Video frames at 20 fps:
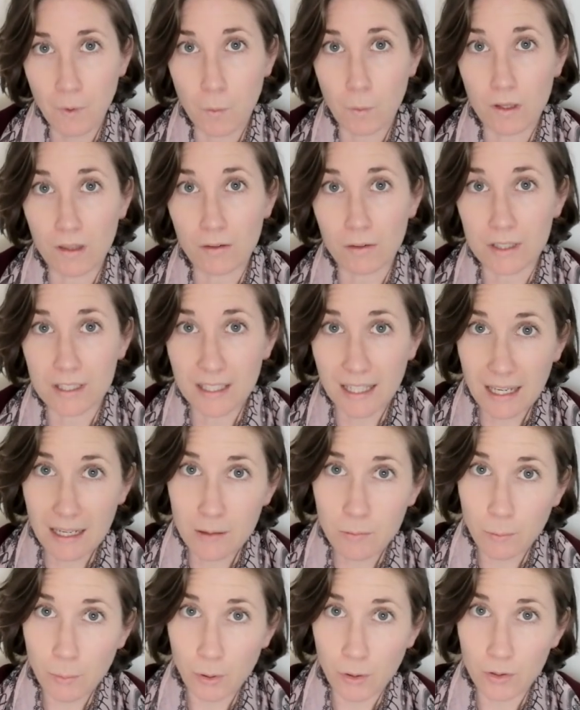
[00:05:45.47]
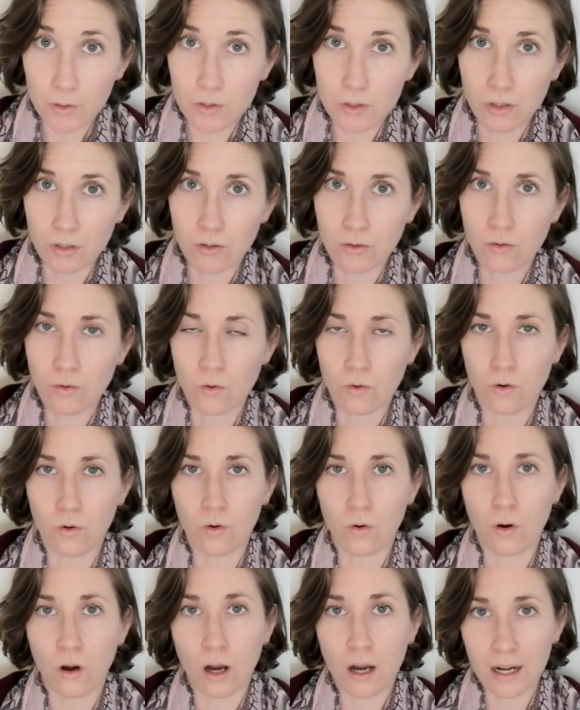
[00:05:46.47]
whether it's in person
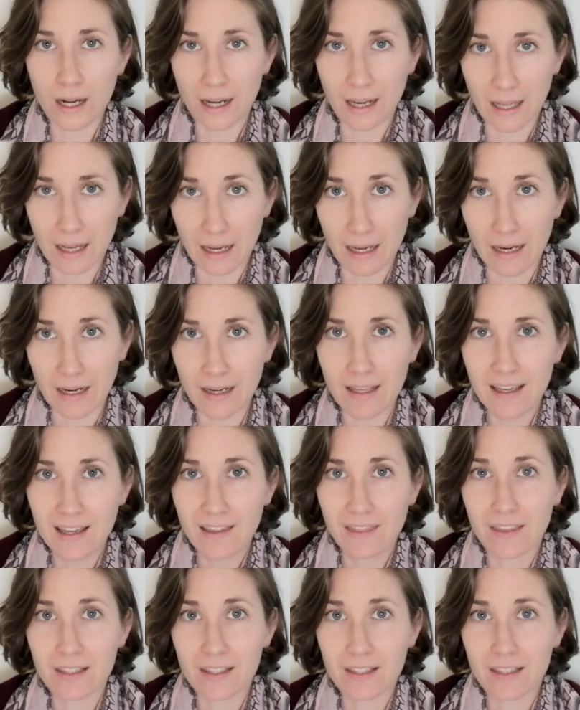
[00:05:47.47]
or online,